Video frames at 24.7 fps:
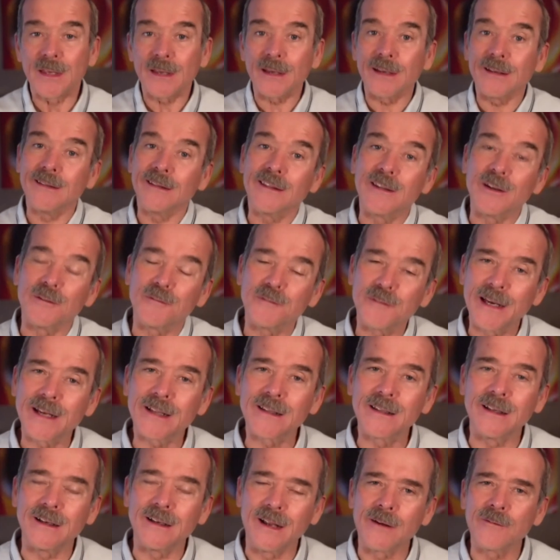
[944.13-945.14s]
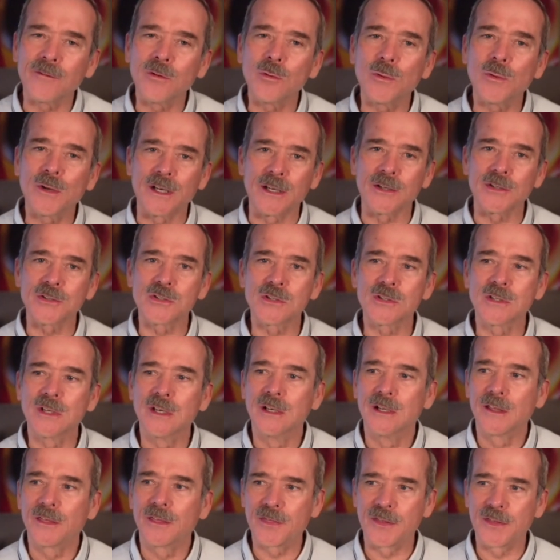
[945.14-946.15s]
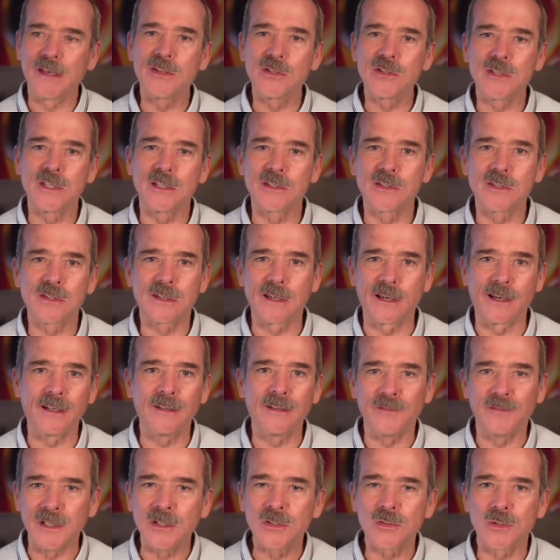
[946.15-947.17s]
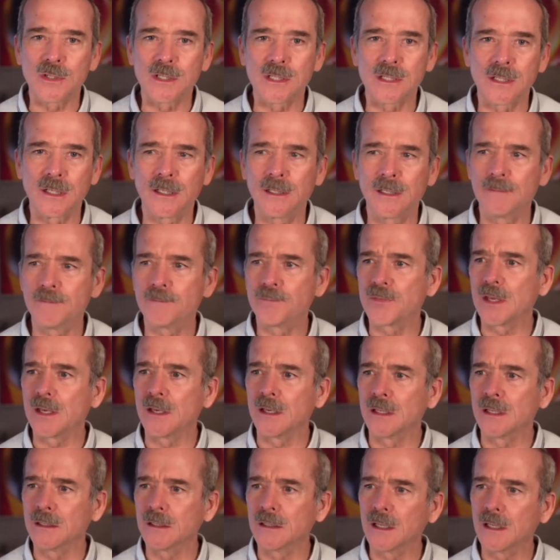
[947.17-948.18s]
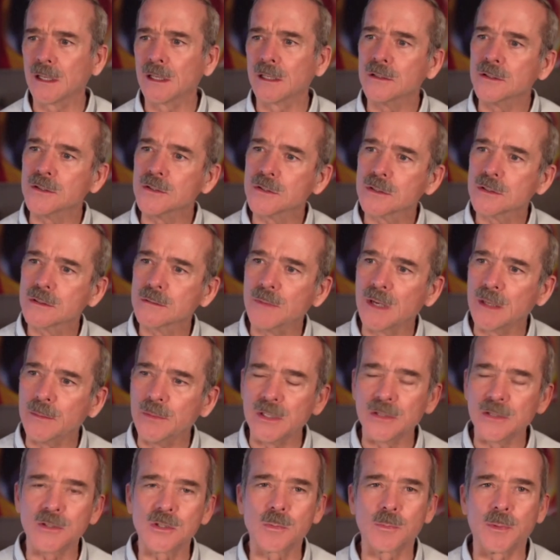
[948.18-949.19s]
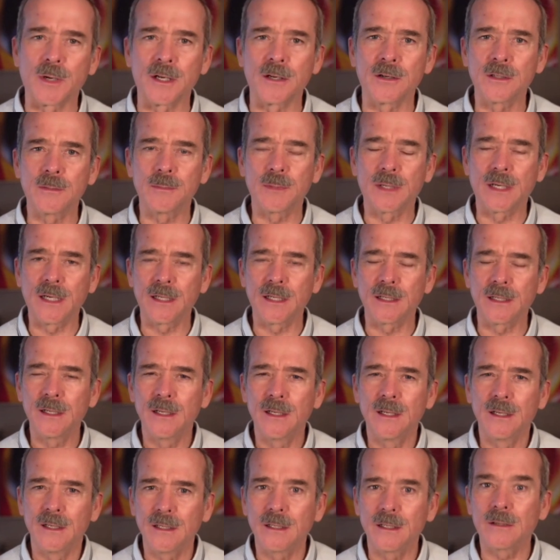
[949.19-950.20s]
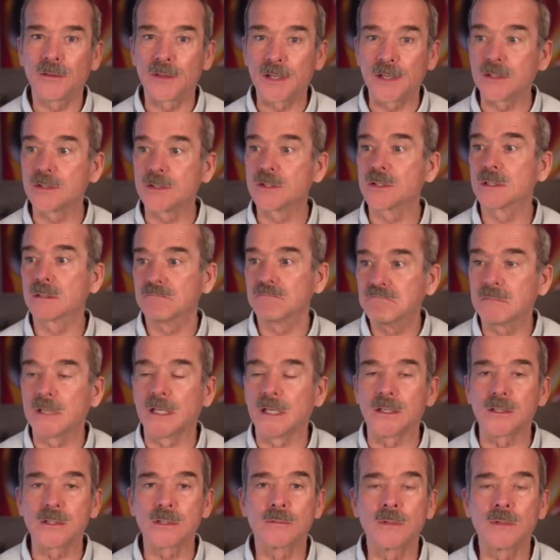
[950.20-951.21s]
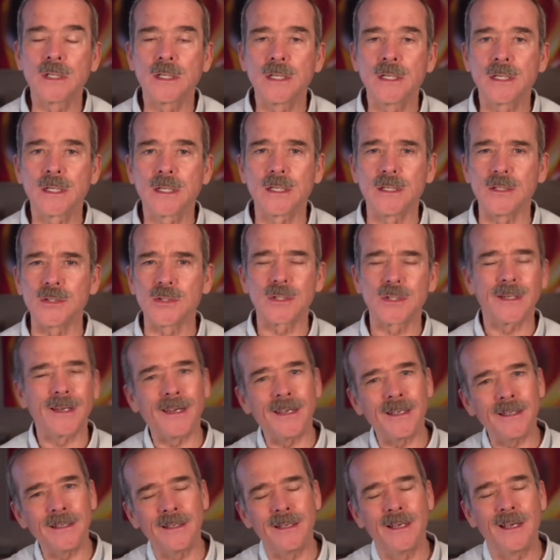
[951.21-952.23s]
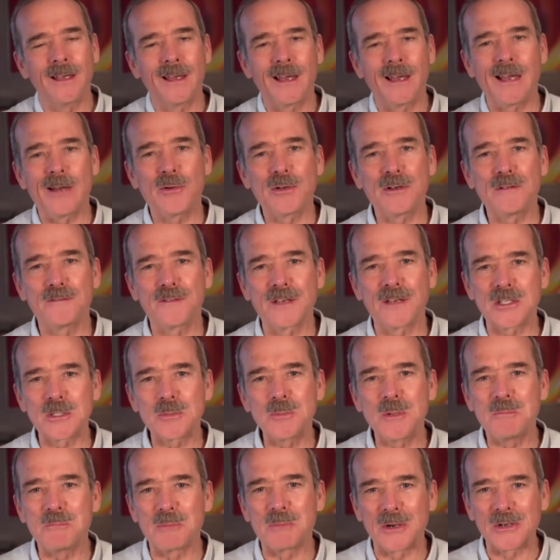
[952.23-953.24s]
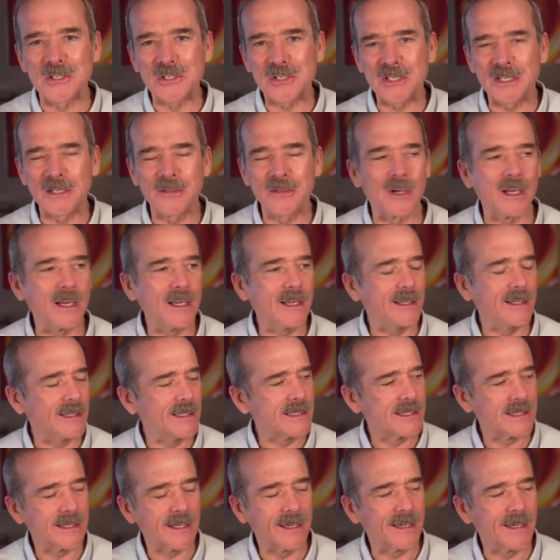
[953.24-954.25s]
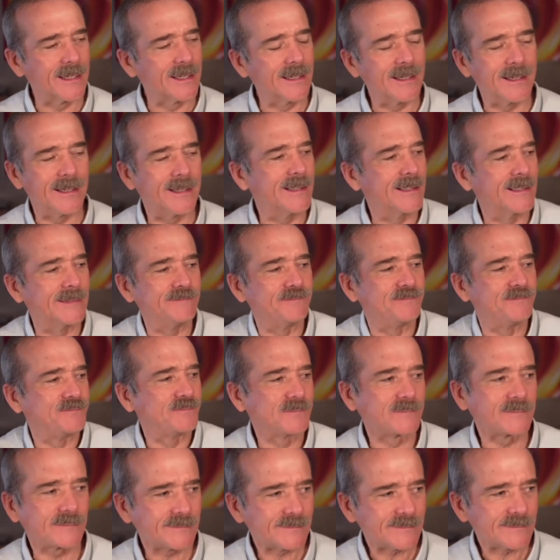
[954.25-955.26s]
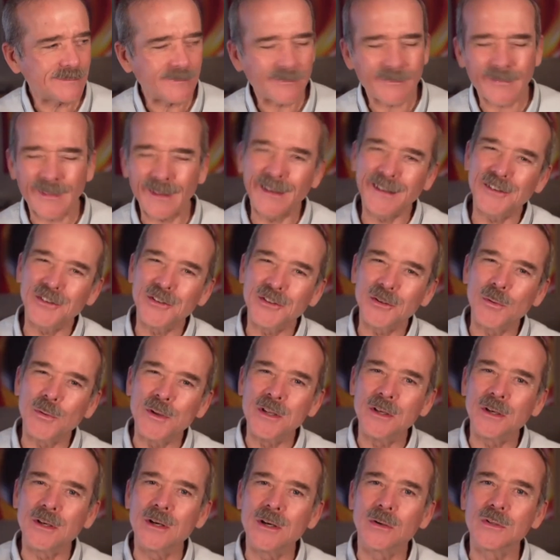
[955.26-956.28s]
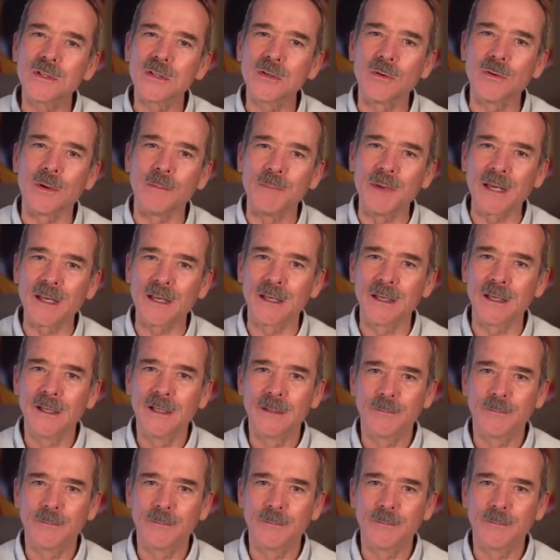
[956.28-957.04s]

And the fact that everyone else thinks it's kind of interesting and is maybe inspired by it, you know, that's really nice. And how it affects me personally, Ryan, it's like, I don't know, when you go to a big,